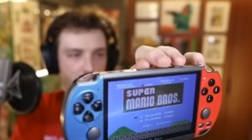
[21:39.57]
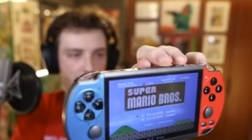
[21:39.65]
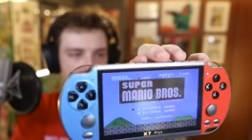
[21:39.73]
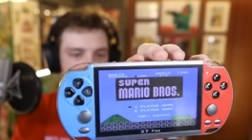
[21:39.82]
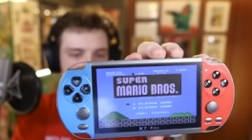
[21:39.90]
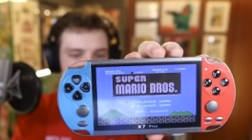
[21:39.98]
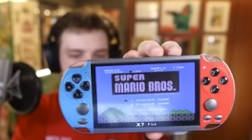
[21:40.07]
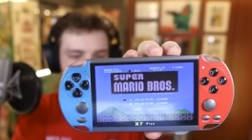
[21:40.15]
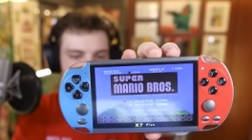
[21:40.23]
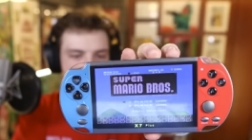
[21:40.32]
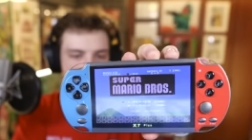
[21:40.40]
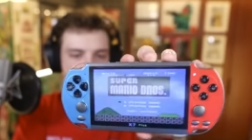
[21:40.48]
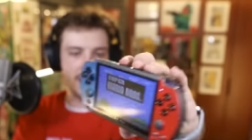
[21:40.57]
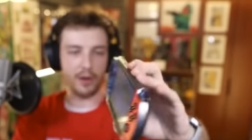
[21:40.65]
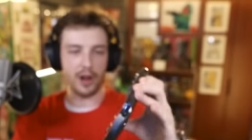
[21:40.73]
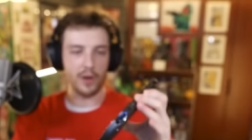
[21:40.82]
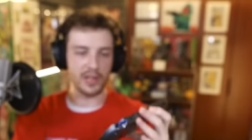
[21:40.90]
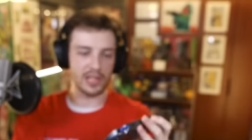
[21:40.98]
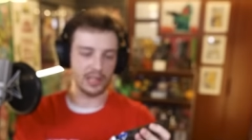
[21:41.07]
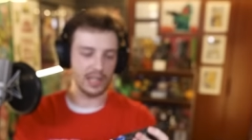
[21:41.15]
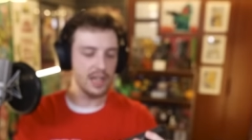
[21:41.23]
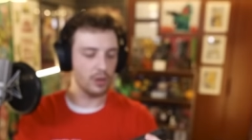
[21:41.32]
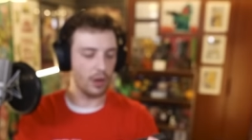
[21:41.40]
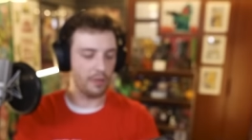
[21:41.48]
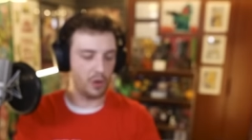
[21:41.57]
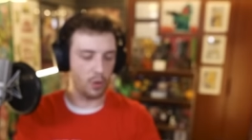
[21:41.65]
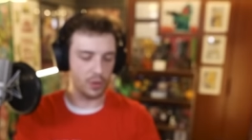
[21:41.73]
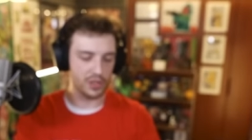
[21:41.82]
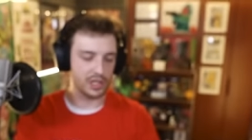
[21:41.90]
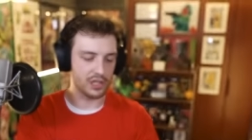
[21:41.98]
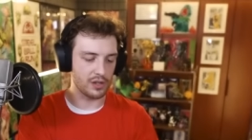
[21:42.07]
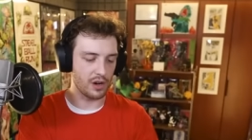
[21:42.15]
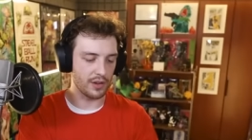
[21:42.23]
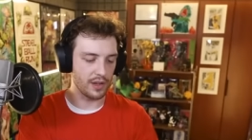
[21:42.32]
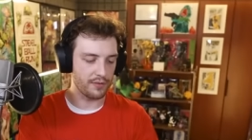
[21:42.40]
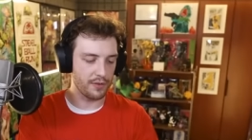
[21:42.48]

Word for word: Oh, it's playing Super Mario. Is it legal? Of course it's not. They